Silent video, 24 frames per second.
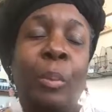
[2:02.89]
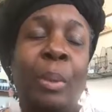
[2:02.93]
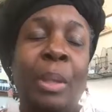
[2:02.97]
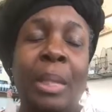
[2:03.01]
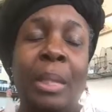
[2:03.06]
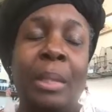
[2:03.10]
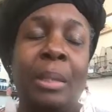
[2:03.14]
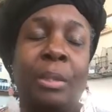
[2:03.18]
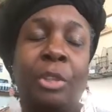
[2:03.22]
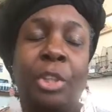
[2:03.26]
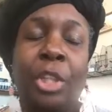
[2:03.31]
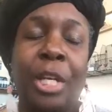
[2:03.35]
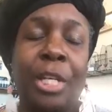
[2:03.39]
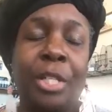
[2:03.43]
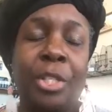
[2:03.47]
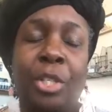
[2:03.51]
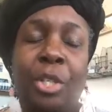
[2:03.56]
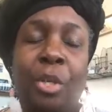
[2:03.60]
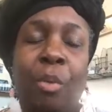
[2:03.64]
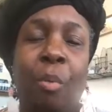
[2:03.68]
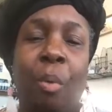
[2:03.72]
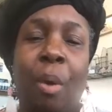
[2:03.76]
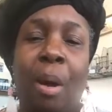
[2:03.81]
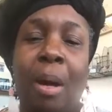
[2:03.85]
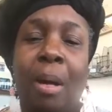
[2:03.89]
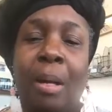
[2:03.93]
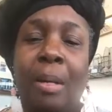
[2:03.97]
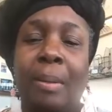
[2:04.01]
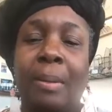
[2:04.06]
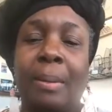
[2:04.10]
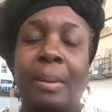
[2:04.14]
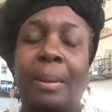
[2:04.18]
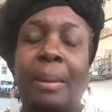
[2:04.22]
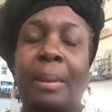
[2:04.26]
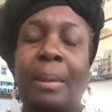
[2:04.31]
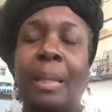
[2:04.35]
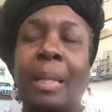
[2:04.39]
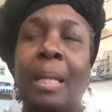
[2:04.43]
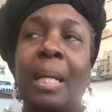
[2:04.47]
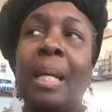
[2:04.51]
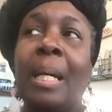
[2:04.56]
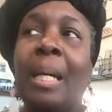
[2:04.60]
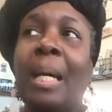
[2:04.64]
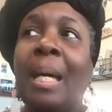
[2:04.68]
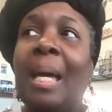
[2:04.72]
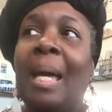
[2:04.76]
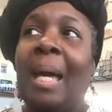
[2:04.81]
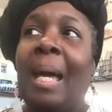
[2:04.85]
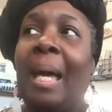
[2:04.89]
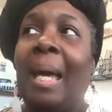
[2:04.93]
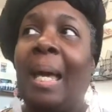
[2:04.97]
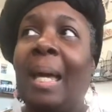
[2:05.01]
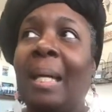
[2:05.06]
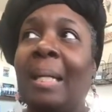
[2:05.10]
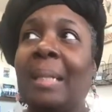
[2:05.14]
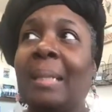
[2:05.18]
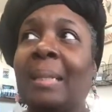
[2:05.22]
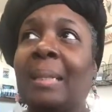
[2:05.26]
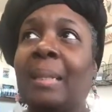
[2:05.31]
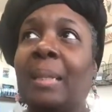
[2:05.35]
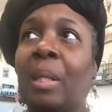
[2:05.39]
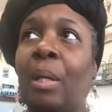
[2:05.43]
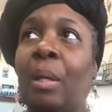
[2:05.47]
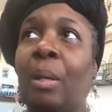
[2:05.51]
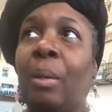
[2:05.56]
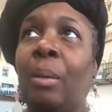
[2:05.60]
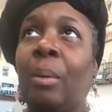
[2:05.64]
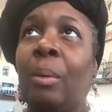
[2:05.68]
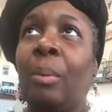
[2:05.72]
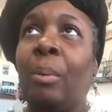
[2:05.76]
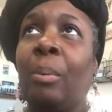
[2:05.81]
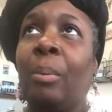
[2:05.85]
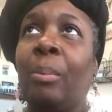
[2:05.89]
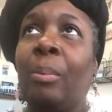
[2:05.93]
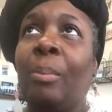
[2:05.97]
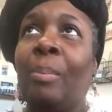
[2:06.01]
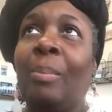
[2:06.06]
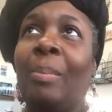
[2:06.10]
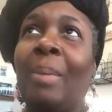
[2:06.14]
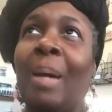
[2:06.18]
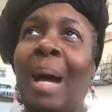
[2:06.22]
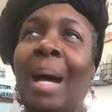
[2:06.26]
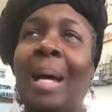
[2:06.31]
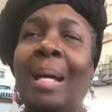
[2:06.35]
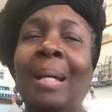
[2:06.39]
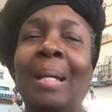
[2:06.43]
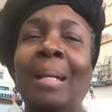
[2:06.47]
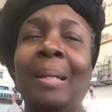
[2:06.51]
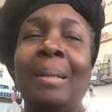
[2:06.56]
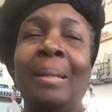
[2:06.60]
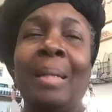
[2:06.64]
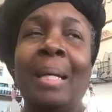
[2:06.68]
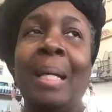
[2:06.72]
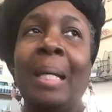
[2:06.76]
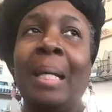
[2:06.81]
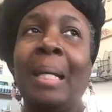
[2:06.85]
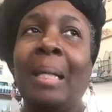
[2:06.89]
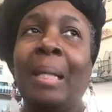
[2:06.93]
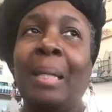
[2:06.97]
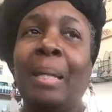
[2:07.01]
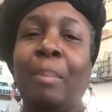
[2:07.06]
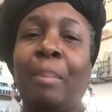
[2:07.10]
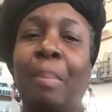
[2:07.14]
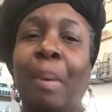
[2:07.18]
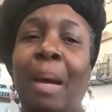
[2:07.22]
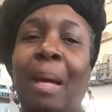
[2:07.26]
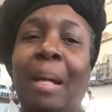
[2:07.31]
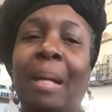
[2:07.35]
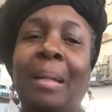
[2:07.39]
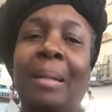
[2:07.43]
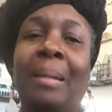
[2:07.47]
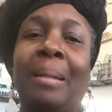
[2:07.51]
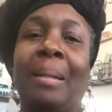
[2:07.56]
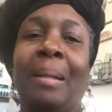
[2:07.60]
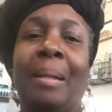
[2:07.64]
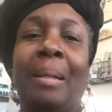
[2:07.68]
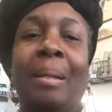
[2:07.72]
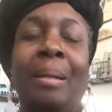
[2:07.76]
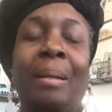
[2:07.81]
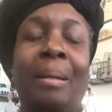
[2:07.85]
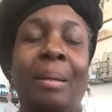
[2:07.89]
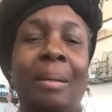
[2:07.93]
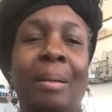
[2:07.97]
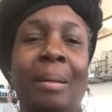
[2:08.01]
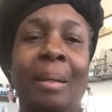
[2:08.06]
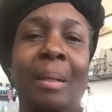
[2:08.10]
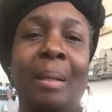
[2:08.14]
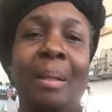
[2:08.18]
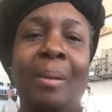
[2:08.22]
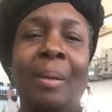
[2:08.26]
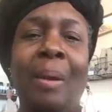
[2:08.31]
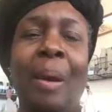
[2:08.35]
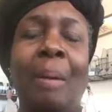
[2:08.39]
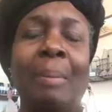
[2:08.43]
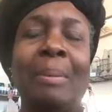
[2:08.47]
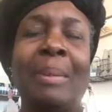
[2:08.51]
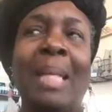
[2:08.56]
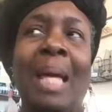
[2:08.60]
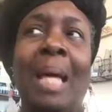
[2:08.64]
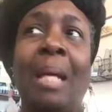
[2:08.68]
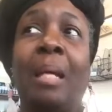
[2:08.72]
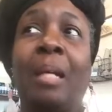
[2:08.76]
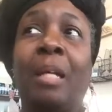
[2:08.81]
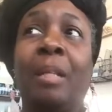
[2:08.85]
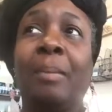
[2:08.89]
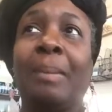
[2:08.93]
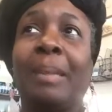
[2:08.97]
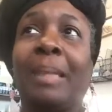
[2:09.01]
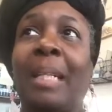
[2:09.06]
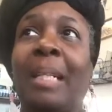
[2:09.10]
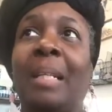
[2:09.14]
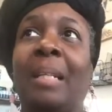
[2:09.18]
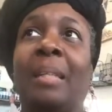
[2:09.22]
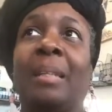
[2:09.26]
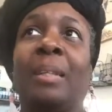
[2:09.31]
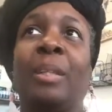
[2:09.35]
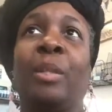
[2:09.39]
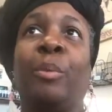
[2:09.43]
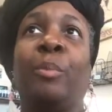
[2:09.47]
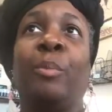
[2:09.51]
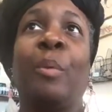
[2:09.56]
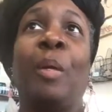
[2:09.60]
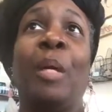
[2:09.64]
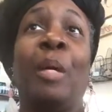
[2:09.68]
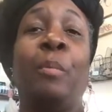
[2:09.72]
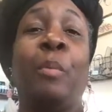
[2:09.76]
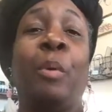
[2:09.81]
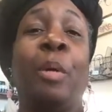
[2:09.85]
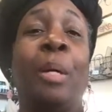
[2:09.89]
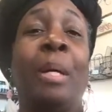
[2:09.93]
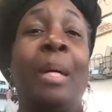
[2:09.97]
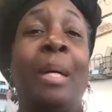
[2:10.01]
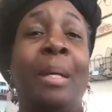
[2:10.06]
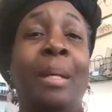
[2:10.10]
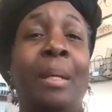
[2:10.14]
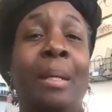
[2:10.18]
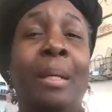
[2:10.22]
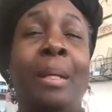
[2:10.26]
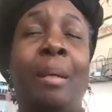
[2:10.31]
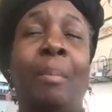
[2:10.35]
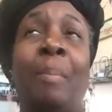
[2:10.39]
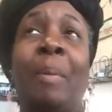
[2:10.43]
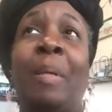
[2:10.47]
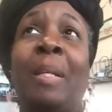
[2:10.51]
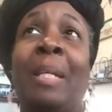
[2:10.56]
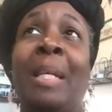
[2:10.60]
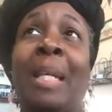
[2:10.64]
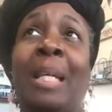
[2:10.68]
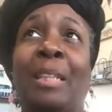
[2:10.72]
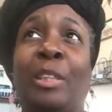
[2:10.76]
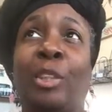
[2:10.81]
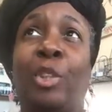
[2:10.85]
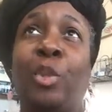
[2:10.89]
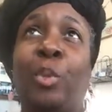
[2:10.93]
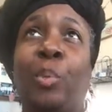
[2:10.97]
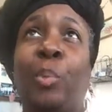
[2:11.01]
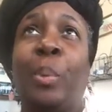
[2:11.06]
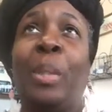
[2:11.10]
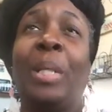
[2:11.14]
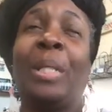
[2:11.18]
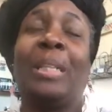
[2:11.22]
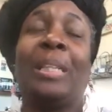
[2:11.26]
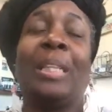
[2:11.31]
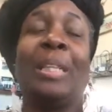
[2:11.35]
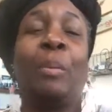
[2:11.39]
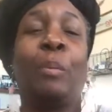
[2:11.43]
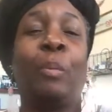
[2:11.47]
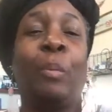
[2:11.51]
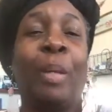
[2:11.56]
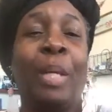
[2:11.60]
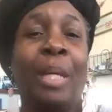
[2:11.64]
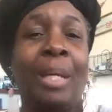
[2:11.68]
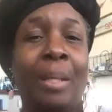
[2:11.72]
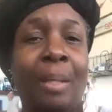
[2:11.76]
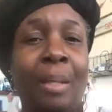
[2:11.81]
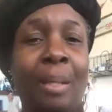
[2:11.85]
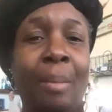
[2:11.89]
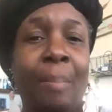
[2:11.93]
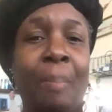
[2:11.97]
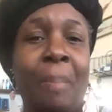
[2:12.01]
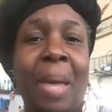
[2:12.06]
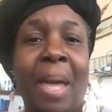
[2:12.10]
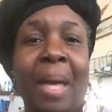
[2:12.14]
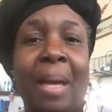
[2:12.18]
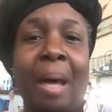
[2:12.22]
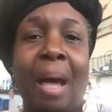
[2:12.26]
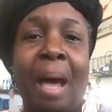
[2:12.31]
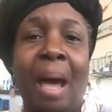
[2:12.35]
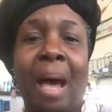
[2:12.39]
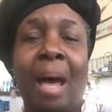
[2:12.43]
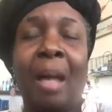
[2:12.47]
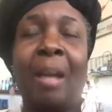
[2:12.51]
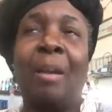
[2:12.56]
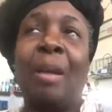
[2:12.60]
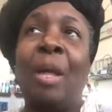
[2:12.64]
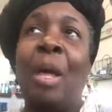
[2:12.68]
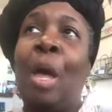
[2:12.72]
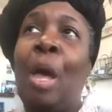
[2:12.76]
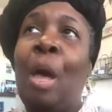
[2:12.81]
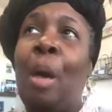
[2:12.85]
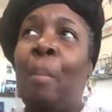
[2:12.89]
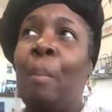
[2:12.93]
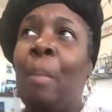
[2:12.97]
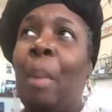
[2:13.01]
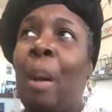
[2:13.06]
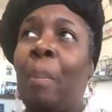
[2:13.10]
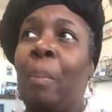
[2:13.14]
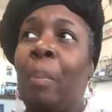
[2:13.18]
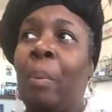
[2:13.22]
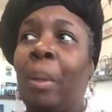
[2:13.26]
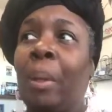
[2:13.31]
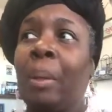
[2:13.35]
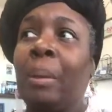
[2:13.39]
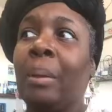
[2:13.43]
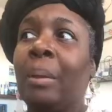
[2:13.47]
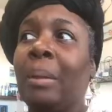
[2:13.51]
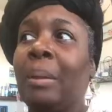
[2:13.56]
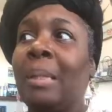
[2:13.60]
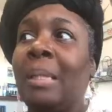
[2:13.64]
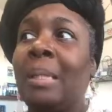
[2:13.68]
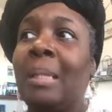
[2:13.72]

need to change any wires. And so I didn't think anything about it. I was kind of upset because we ended up in the next 2 weeks, we ended up back hot. My brother